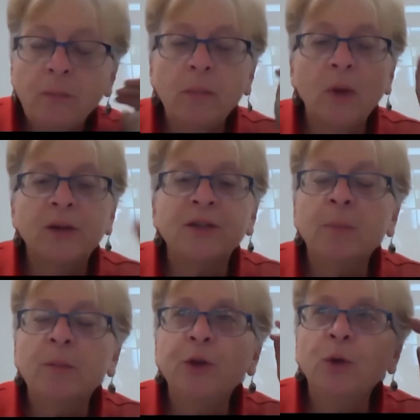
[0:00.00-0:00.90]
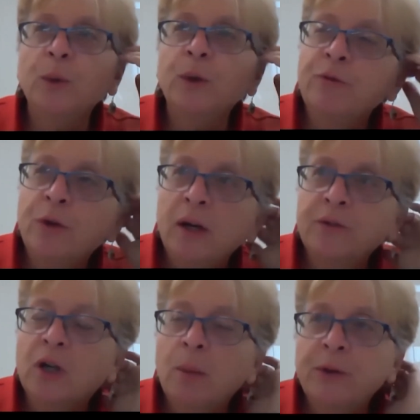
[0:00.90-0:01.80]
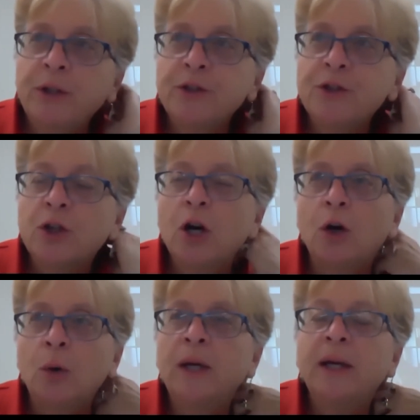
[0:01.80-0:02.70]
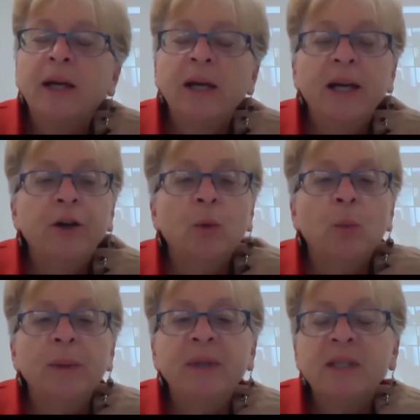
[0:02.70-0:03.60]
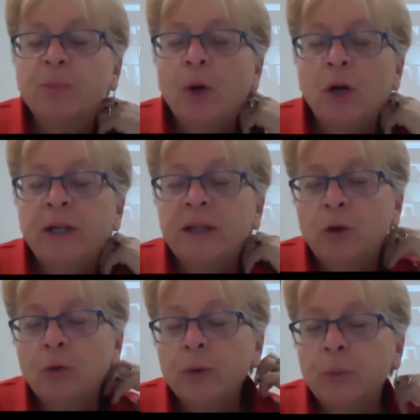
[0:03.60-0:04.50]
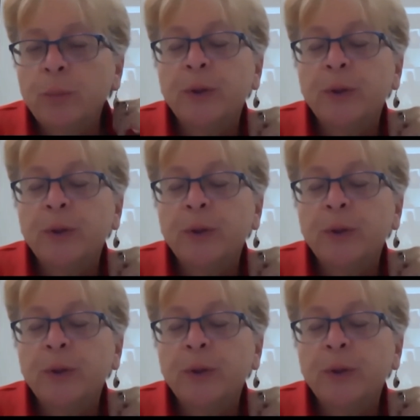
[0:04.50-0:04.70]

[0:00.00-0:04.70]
Some of you were involved a couple years ago in our women's marketing group.